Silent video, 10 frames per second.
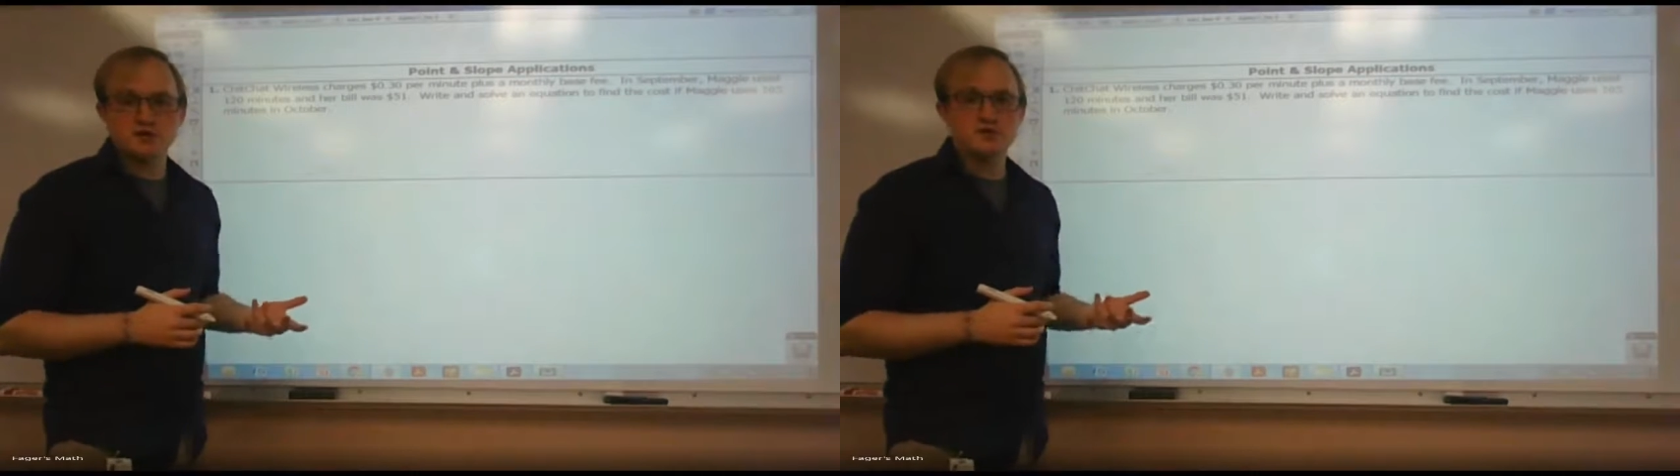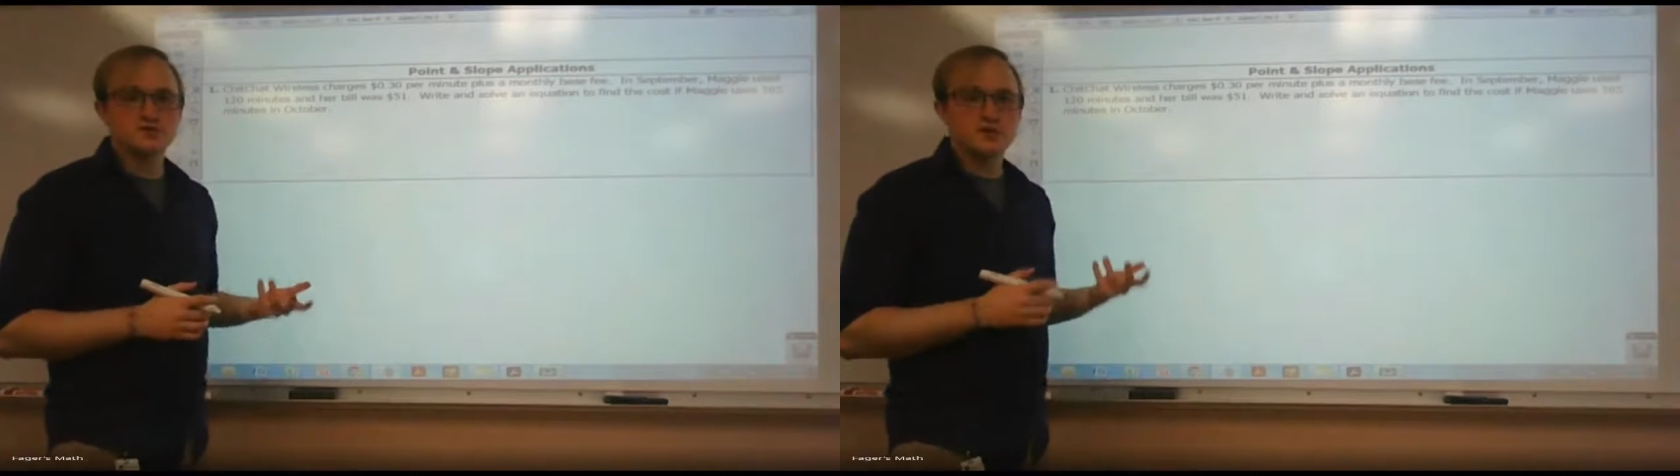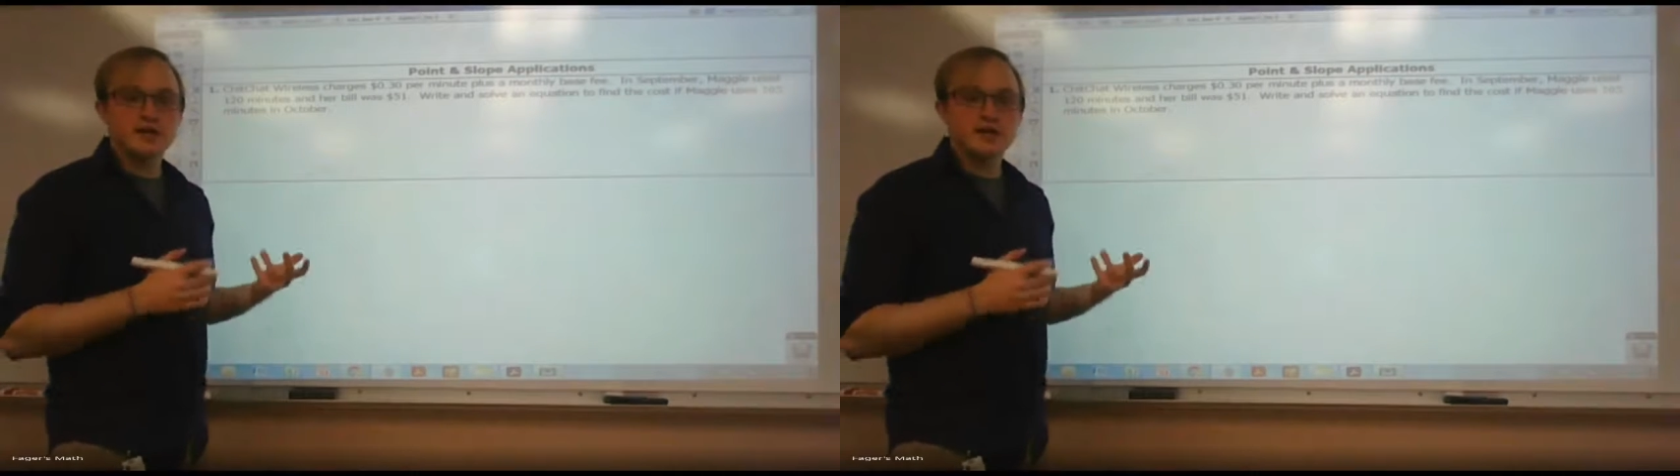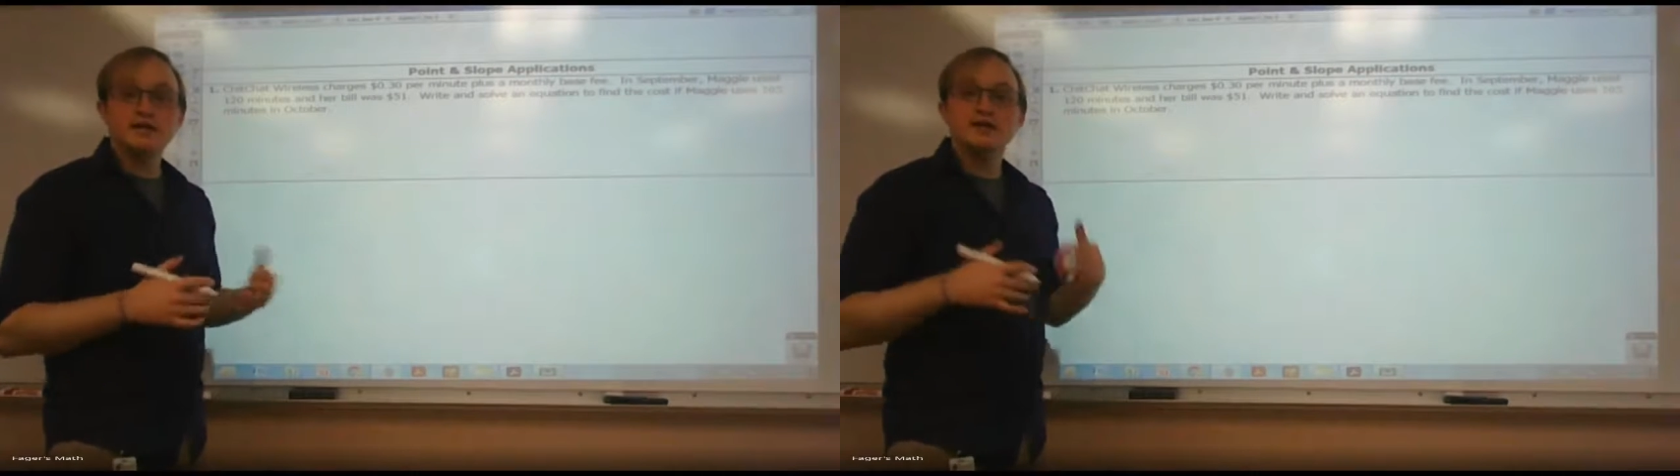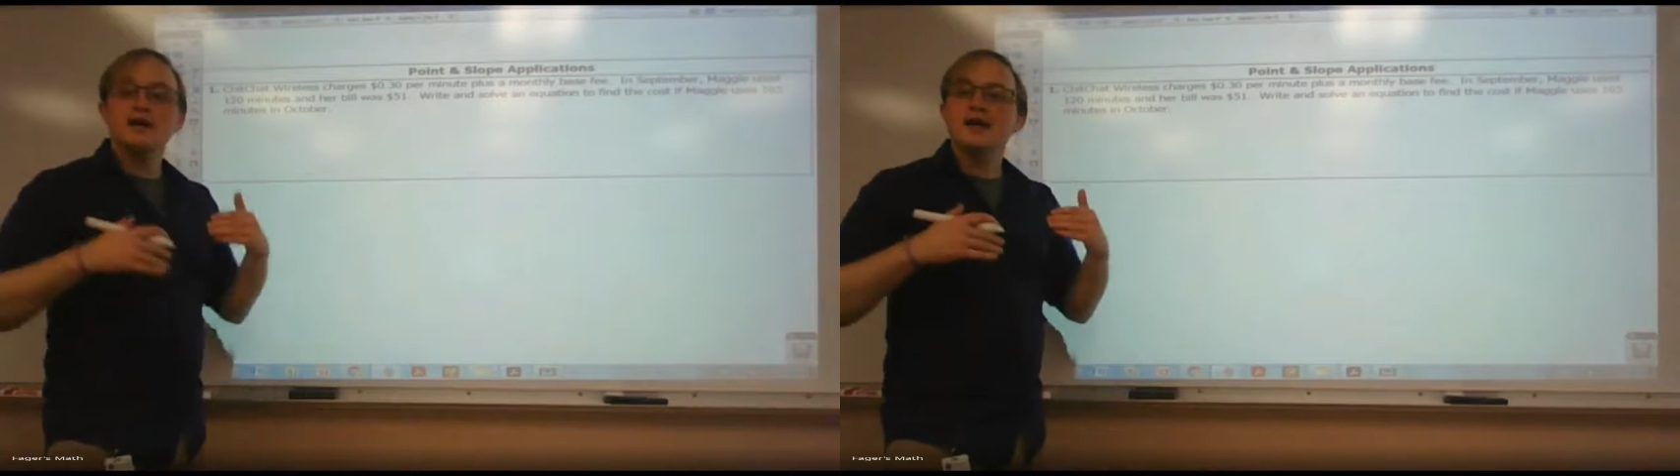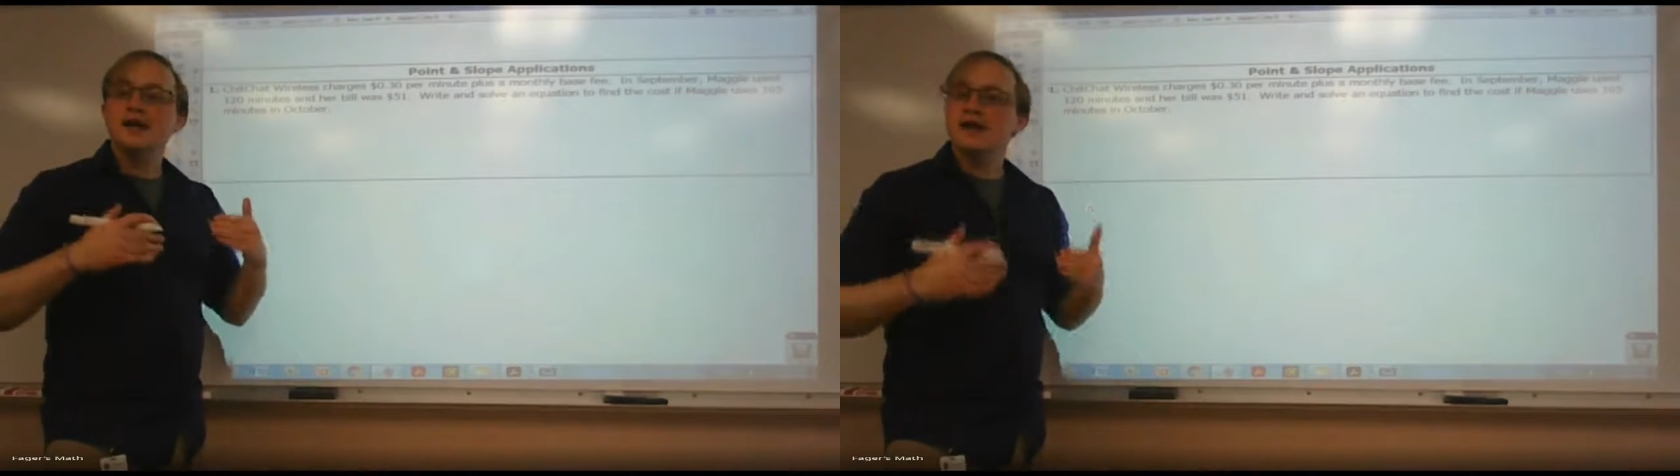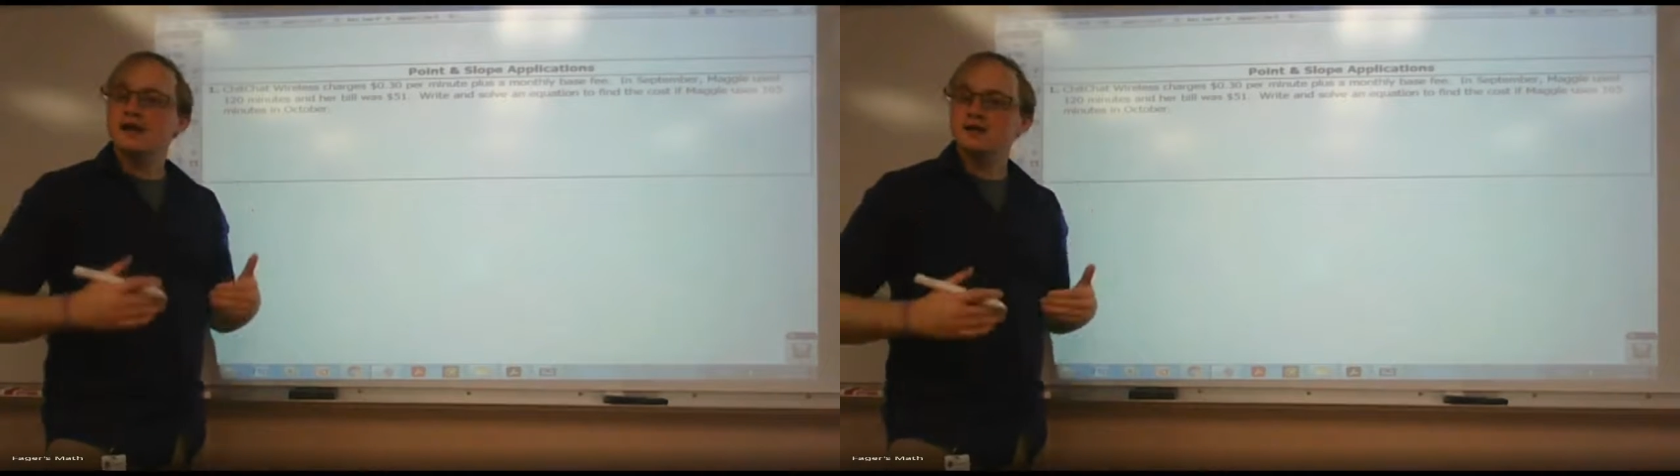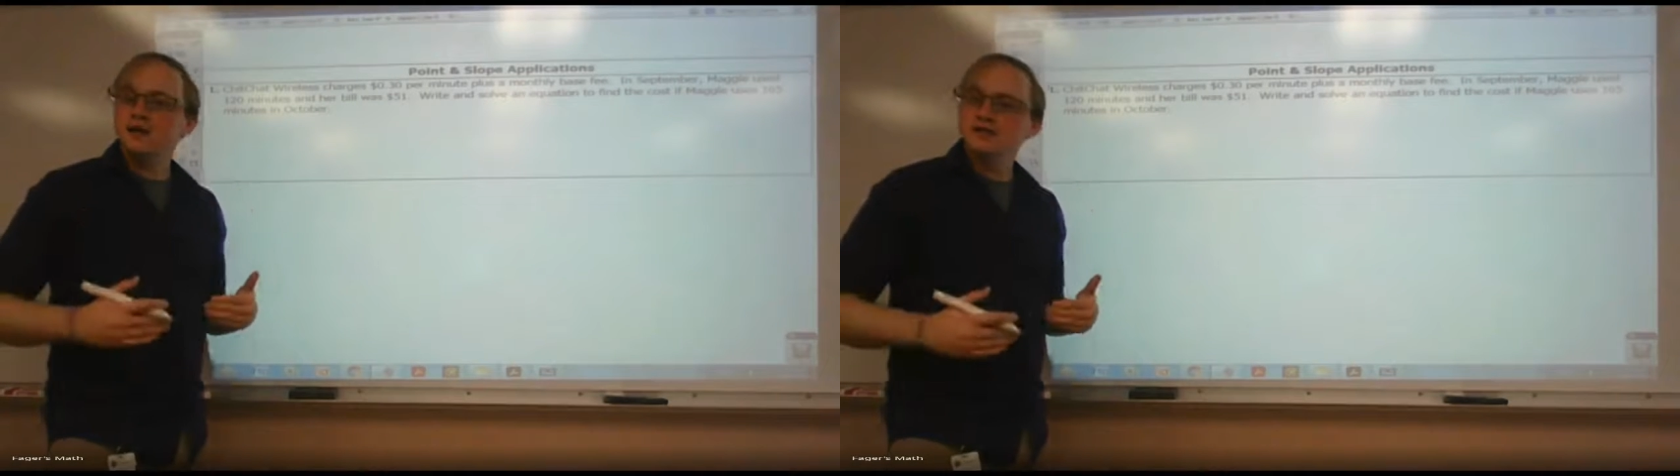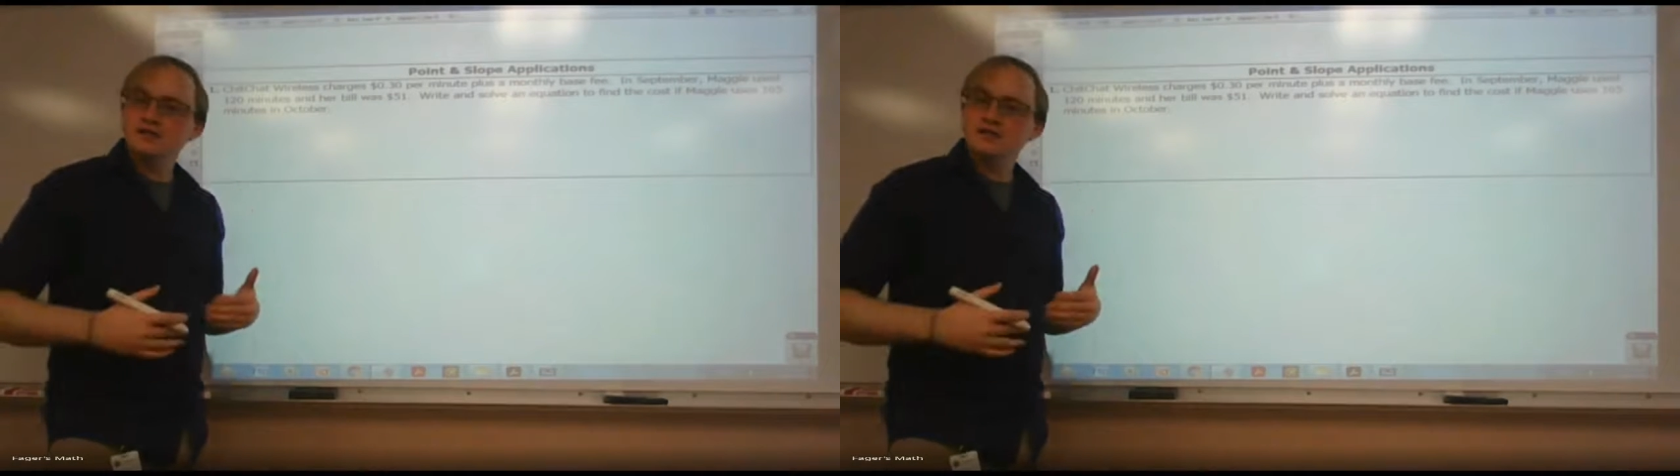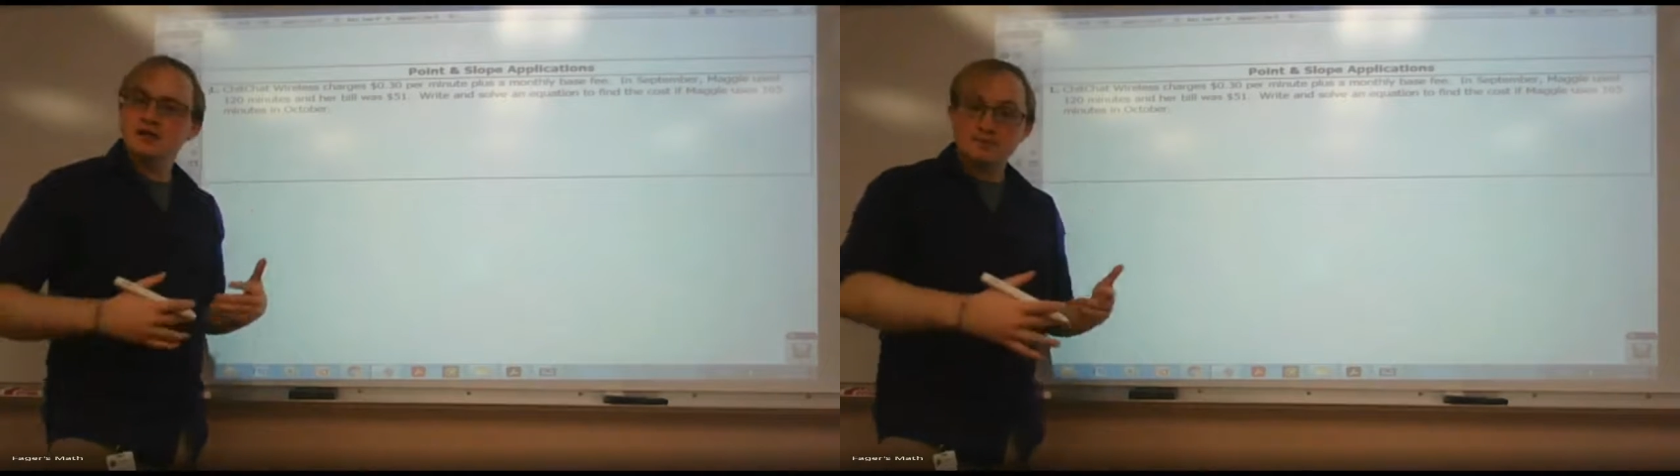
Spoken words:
So let's read it, analyze it,